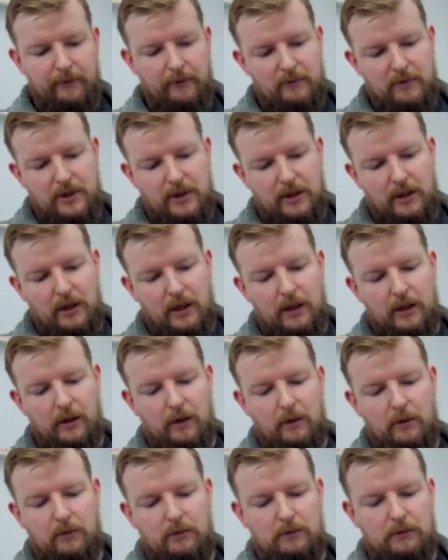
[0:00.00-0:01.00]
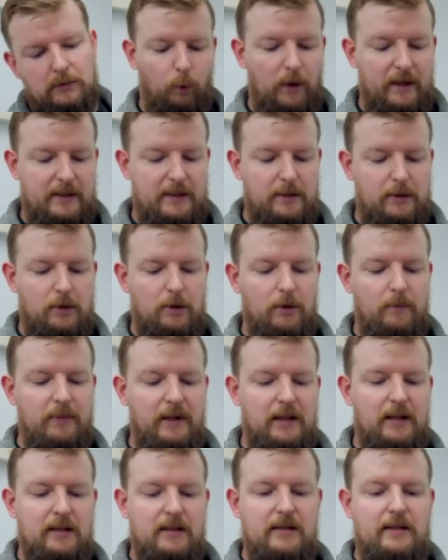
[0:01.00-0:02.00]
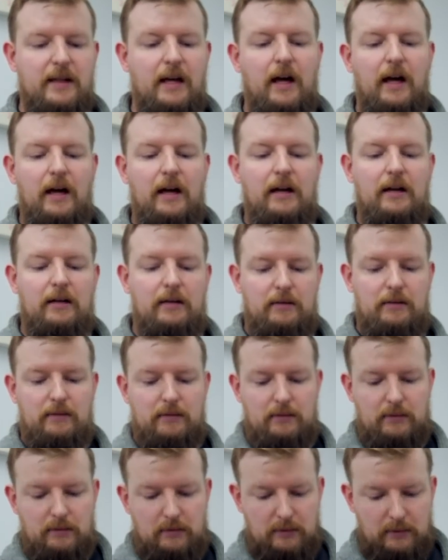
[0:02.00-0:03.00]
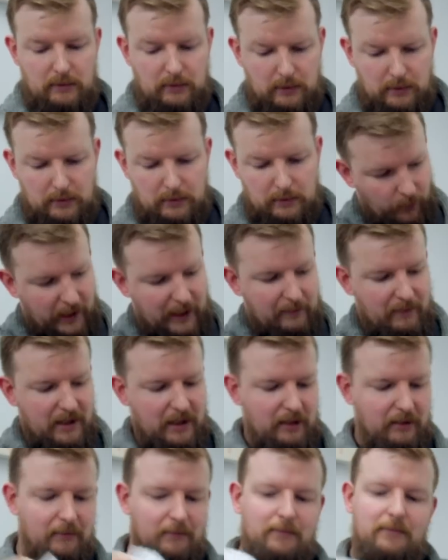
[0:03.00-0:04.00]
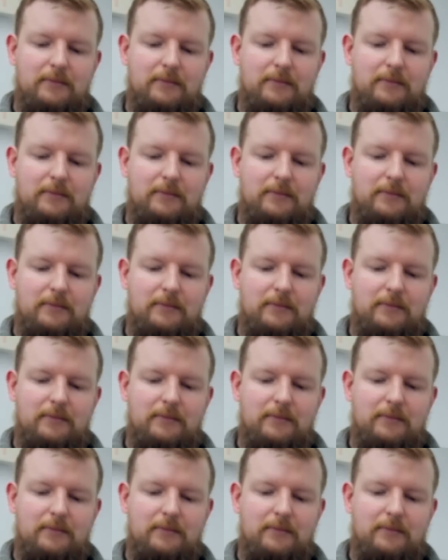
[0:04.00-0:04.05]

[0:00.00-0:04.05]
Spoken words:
from Chicago. What could be inside? Wait a minute.